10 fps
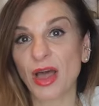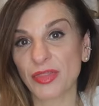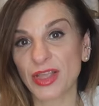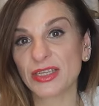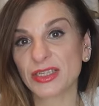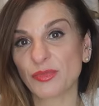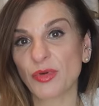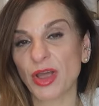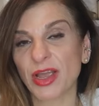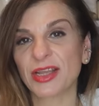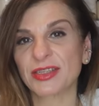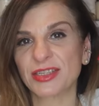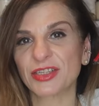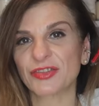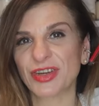These were a
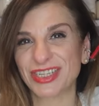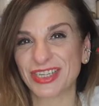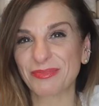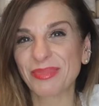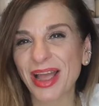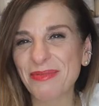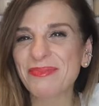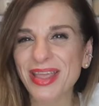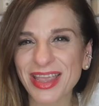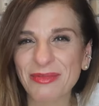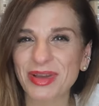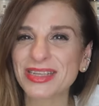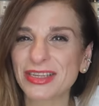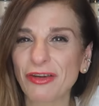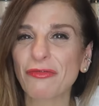consideration, but I'm making
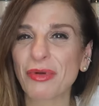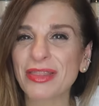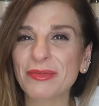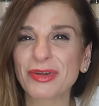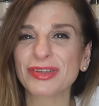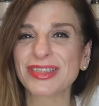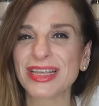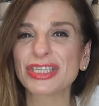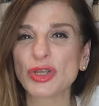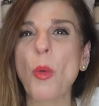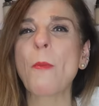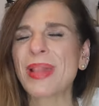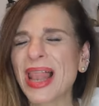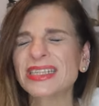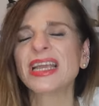myself wear them because they're so
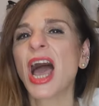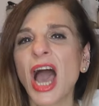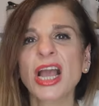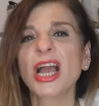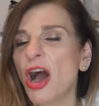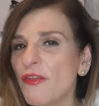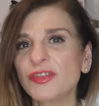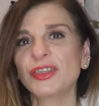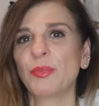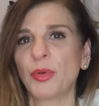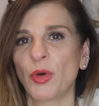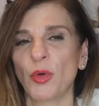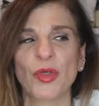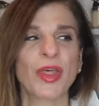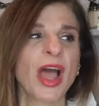
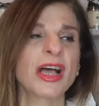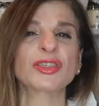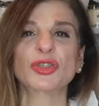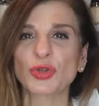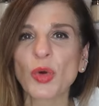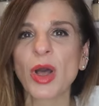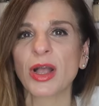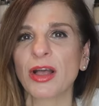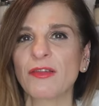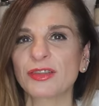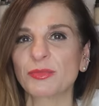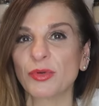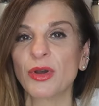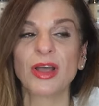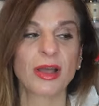uncomfortable. They are so
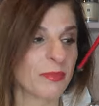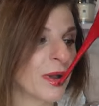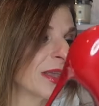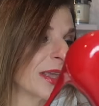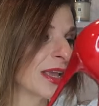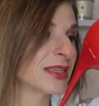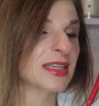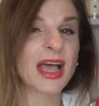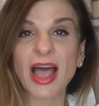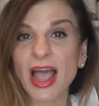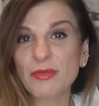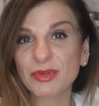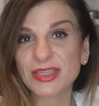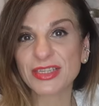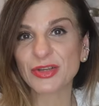uncomfortable. But yes, I
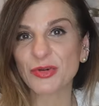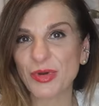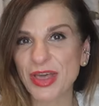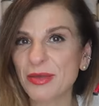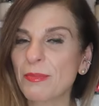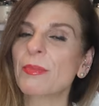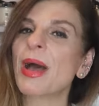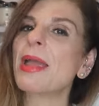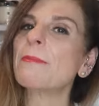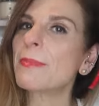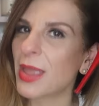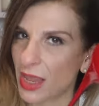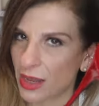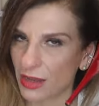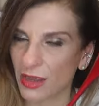would still wear them, but I
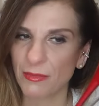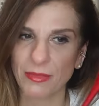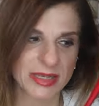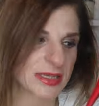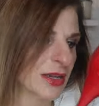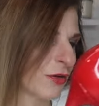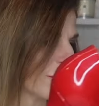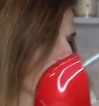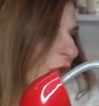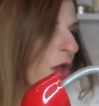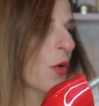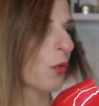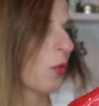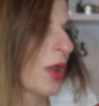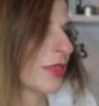make myself
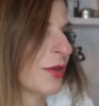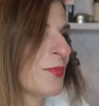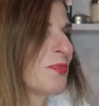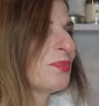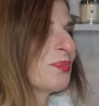wear them.